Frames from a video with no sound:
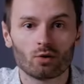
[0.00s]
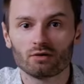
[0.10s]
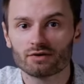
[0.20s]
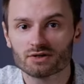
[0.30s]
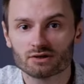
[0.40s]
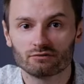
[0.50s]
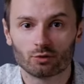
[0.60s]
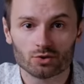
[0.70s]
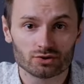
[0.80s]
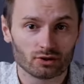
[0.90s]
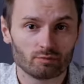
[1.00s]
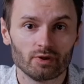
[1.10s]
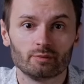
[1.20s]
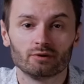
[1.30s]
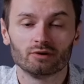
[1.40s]
all these unfortunate
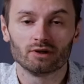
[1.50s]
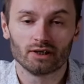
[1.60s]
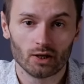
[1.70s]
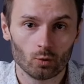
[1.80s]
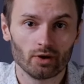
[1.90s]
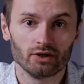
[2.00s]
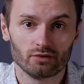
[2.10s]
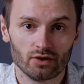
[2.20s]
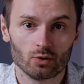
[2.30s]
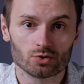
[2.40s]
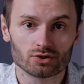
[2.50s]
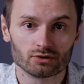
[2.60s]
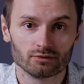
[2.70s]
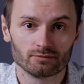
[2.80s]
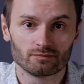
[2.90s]
people away into the
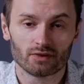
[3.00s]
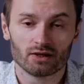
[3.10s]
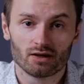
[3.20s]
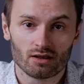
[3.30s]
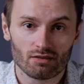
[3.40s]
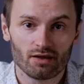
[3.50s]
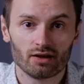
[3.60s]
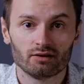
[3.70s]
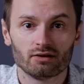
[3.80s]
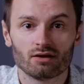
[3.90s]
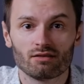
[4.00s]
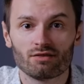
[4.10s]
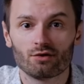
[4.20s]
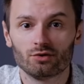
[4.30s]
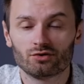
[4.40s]
ocean. Then the
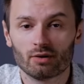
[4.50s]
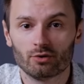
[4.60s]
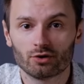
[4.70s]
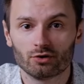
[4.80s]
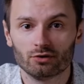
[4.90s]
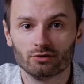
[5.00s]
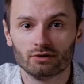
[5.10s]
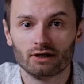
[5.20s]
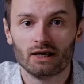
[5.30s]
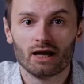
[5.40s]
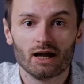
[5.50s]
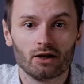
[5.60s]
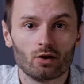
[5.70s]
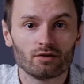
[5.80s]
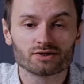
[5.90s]
third tremor occurred,
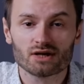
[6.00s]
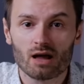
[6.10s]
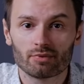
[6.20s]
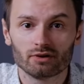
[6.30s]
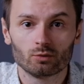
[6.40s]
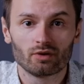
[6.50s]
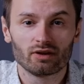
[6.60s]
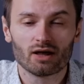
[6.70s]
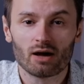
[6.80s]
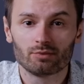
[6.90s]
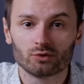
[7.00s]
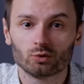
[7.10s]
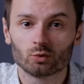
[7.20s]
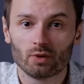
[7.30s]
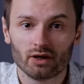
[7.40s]
and all this happened within up to
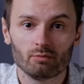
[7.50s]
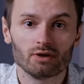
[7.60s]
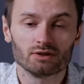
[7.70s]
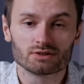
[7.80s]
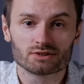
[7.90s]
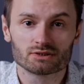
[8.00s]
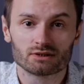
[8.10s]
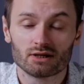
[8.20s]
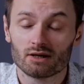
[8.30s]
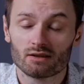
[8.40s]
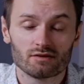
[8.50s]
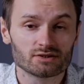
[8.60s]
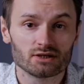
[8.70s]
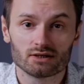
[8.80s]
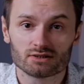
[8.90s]
20 minutes. The
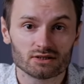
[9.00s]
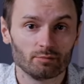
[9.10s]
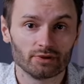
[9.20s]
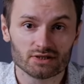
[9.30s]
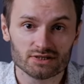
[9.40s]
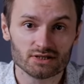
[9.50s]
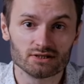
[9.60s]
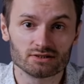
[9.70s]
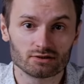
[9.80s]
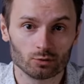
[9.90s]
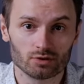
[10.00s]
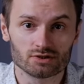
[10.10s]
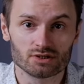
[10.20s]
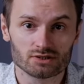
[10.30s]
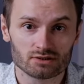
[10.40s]
city simply ceased to
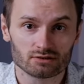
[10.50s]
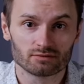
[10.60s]
exist.